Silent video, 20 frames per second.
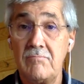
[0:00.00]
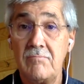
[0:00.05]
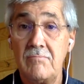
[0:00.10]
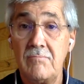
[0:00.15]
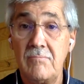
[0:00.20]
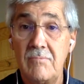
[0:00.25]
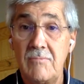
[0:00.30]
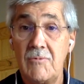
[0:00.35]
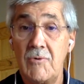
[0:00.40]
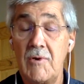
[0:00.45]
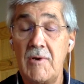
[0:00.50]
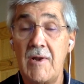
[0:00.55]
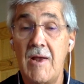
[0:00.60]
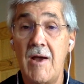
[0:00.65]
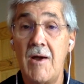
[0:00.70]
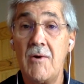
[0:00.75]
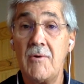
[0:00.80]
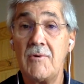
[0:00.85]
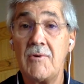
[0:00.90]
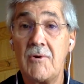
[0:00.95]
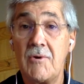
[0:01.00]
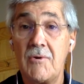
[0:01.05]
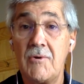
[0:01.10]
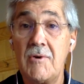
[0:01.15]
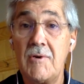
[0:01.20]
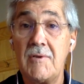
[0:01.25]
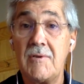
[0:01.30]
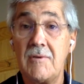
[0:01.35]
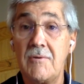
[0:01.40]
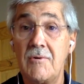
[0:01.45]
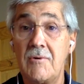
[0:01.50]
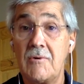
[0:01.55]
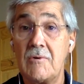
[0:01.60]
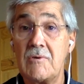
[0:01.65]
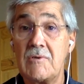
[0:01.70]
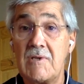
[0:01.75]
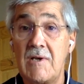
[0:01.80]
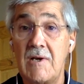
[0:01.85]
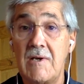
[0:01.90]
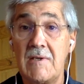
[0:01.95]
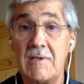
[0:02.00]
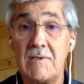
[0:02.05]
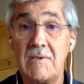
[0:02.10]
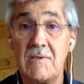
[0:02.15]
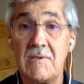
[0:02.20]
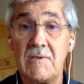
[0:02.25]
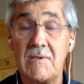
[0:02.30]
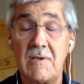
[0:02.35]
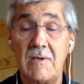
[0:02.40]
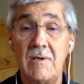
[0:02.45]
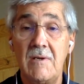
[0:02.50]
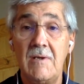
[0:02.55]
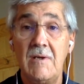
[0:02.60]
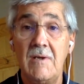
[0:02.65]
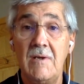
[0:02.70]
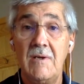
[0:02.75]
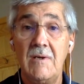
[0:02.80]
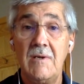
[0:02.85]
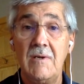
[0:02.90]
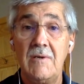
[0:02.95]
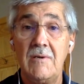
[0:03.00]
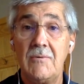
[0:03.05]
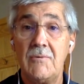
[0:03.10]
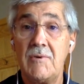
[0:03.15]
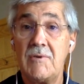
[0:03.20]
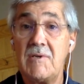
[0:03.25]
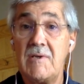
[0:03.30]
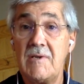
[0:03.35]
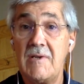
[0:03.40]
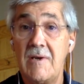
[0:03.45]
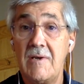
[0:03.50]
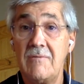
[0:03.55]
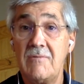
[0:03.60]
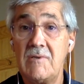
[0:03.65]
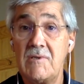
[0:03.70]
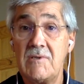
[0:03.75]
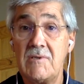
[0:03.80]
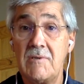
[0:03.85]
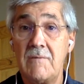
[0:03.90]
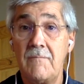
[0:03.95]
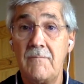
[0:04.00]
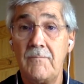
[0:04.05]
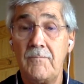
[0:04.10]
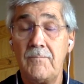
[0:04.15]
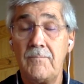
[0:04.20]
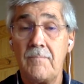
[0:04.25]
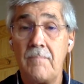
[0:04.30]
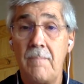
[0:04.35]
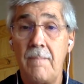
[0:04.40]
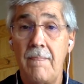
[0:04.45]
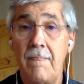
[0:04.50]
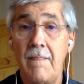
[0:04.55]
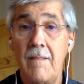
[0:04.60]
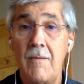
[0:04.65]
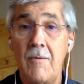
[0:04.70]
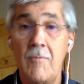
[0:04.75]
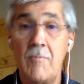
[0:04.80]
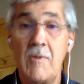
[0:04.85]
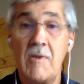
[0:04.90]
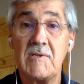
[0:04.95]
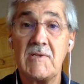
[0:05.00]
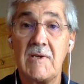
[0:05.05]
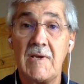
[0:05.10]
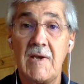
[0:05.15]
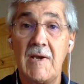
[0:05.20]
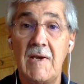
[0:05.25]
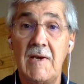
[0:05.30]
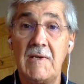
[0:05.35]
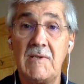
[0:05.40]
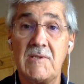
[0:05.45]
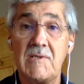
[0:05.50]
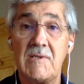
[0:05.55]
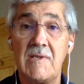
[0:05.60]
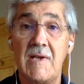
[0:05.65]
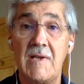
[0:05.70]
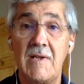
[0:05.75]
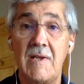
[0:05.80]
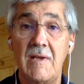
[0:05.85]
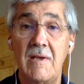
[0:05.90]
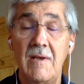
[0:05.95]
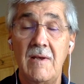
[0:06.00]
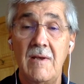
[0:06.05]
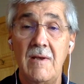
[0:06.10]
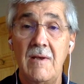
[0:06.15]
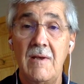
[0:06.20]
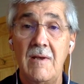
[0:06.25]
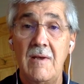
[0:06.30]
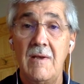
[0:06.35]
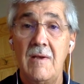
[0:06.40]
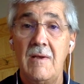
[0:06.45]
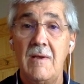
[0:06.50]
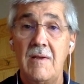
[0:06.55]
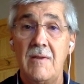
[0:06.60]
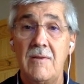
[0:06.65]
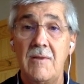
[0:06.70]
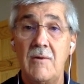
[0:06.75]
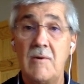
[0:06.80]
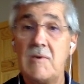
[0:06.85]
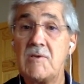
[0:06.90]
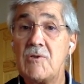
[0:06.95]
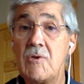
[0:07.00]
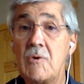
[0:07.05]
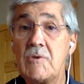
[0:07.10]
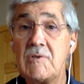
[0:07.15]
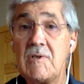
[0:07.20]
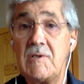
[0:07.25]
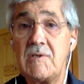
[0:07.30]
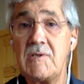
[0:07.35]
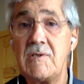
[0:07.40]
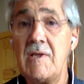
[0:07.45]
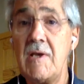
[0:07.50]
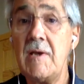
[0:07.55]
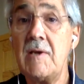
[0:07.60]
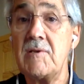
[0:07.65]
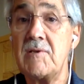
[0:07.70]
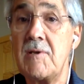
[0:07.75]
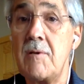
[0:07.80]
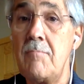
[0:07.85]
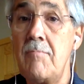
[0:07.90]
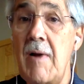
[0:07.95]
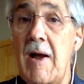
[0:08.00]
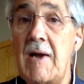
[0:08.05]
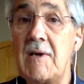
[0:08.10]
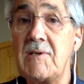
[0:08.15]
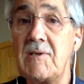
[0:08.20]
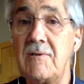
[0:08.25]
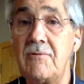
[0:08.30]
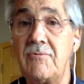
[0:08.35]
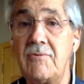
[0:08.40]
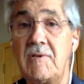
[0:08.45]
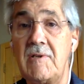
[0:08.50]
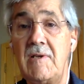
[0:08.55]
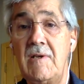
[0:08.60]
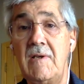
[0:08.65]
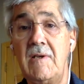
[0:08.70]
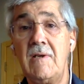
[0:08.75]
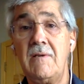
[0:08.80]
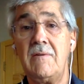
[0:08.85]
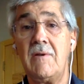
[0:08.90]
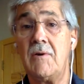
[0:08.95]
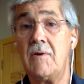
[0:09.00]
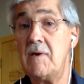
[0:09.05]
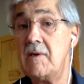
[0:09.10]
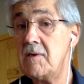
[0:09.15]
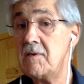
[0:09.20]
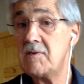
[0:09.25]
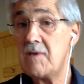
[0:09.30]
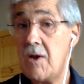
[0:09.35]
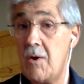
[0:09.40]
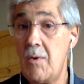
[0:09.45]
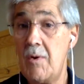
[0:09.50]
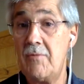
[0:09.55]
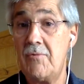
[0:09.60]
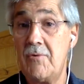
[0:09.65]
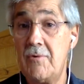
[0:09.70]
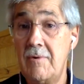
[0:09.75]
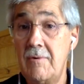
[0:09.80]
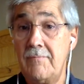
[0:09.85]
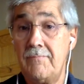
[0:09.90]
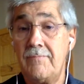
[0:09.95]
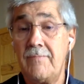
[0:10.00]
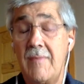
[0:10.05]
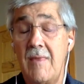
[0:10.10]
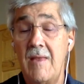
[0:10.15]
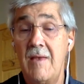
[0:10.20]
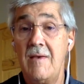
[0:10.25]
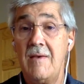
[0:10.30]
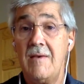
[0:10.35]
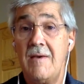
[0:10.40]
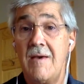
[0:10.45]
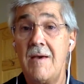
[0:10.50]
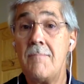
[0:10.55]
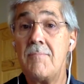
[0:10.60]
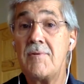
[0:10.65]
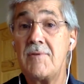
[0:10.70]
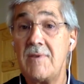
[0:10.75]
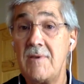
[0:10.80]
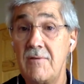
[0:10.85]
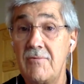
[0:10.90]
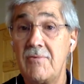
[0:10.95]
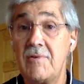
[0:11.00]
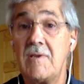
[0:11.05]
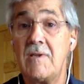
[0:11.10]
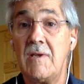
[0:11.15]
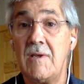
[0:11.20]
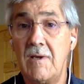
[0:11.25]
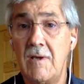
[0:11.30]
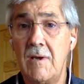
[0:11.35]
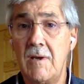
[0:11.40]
renowned current neuroscientists, Richie Davidson, who makes a case that there is no such thing as compassion fatigue. There is, however, empathy fatigue